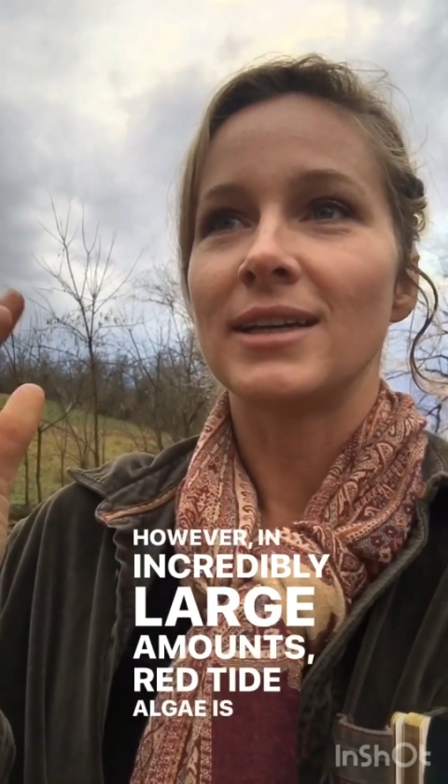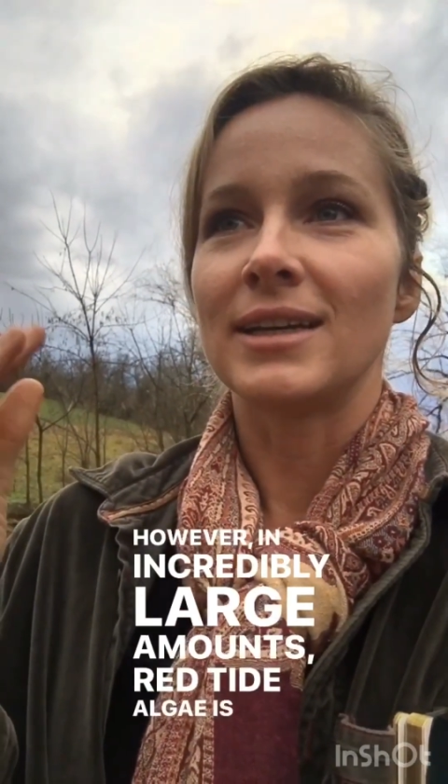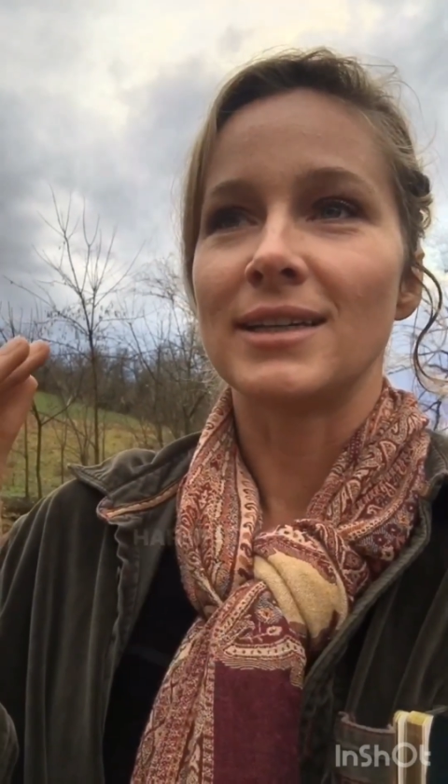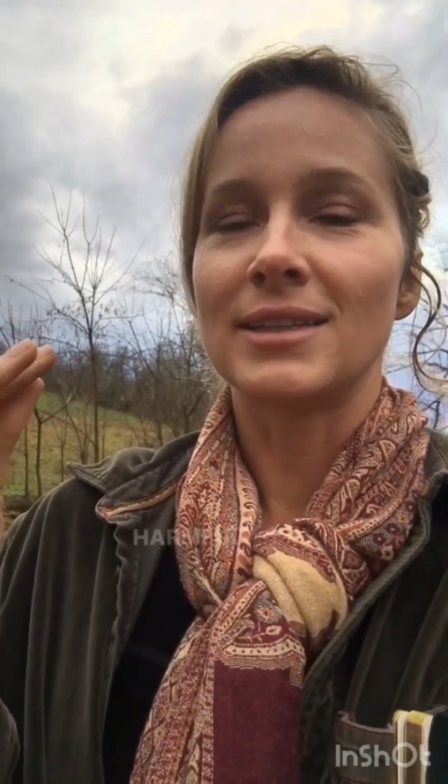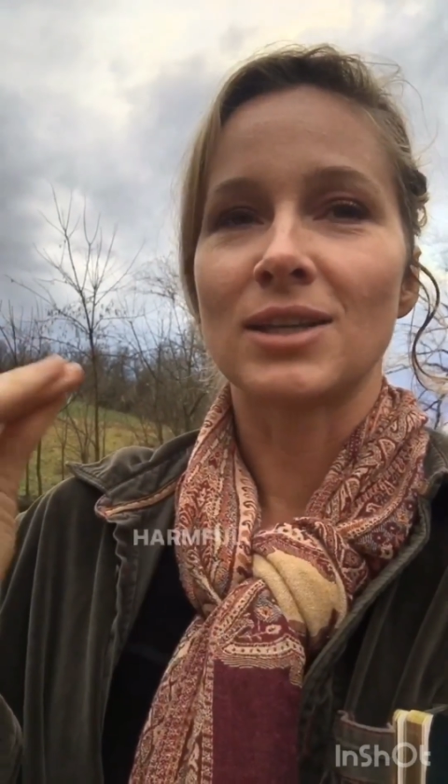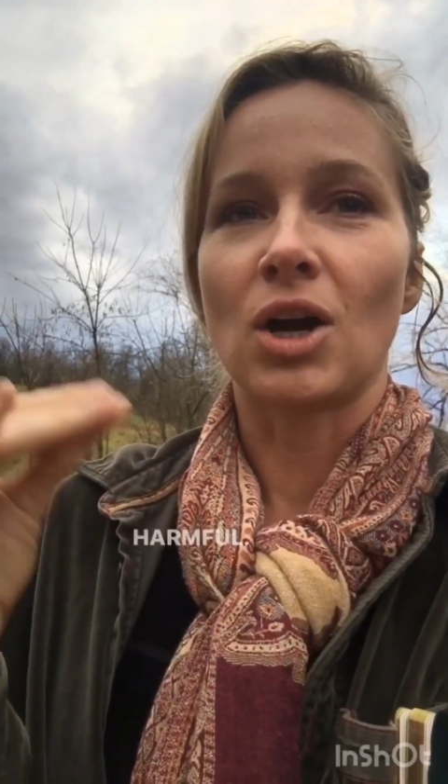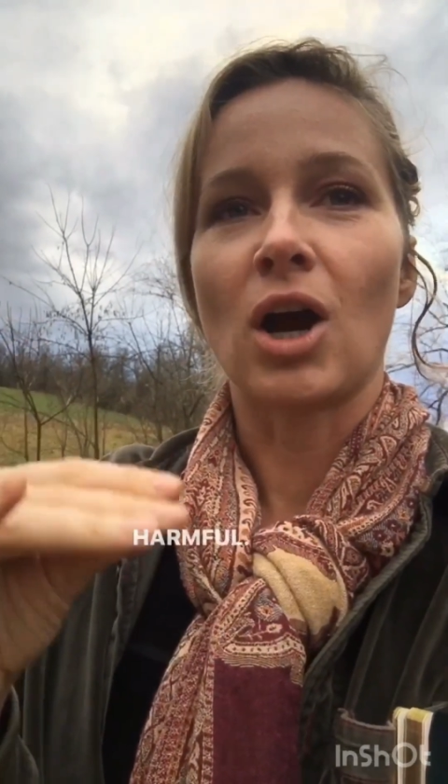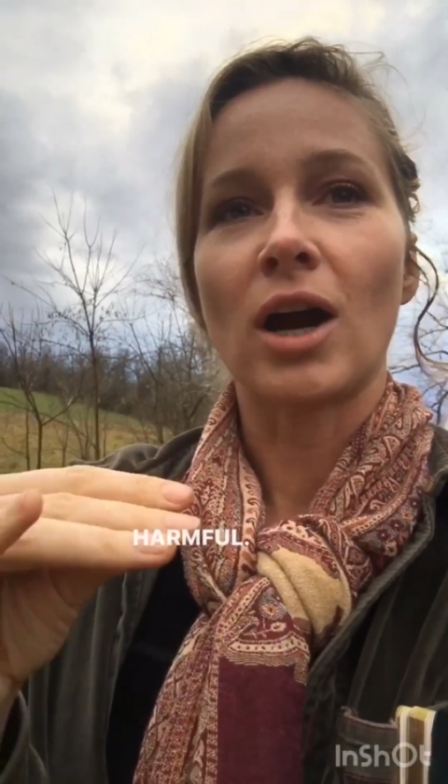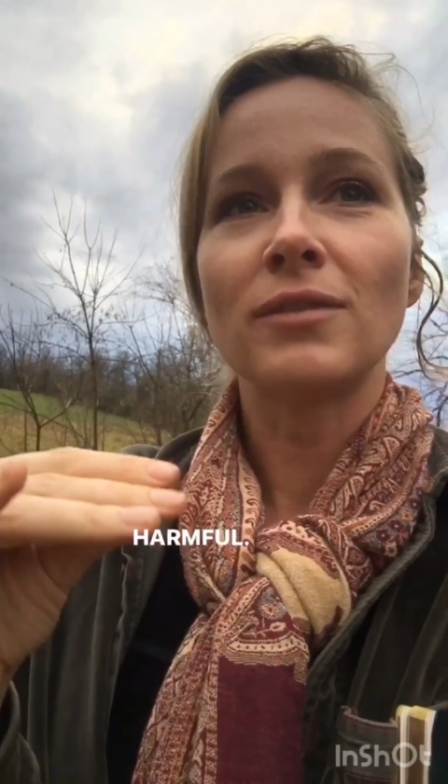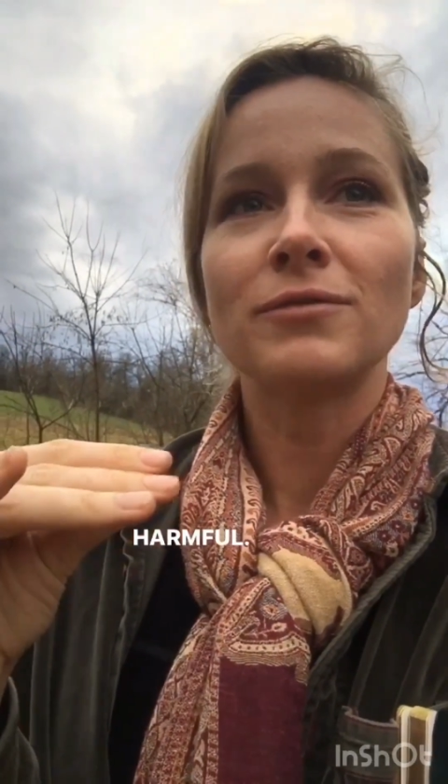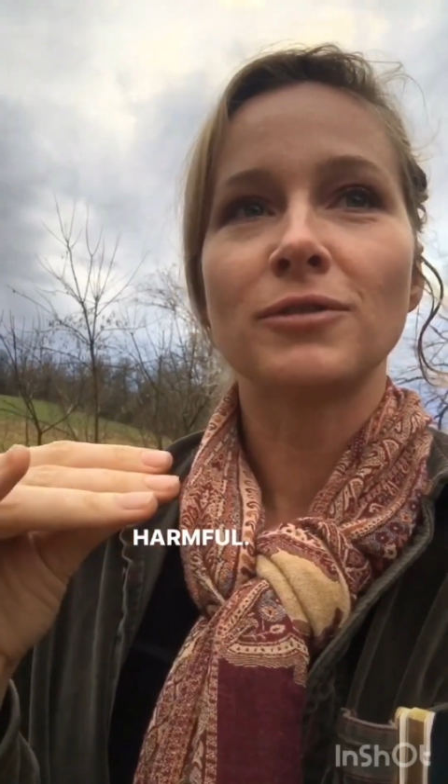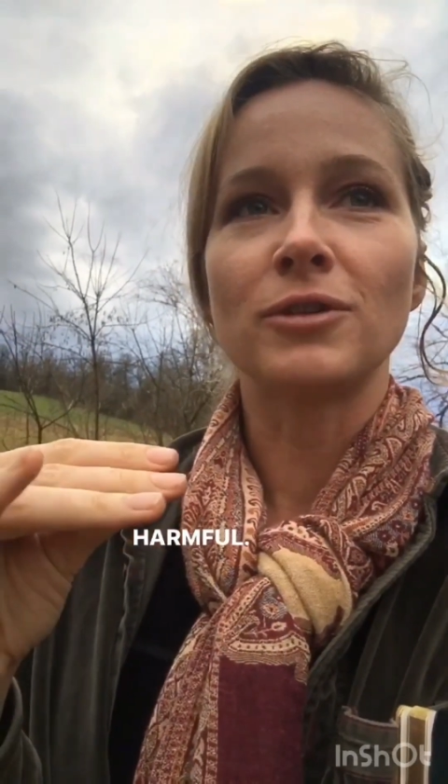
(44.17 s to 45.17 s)
is
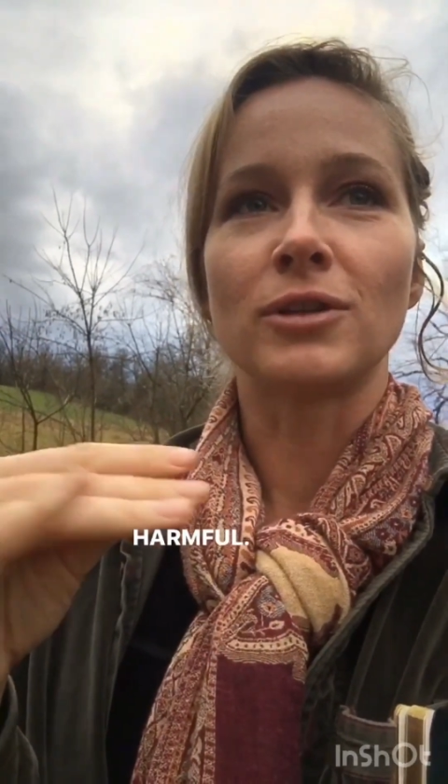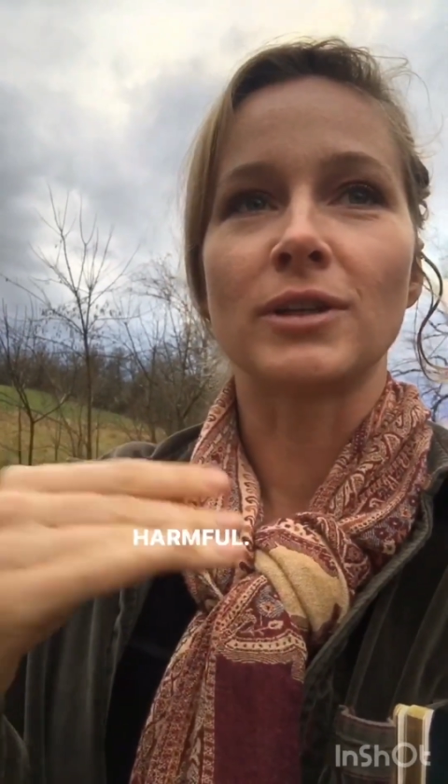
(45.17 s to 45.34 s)
harmful.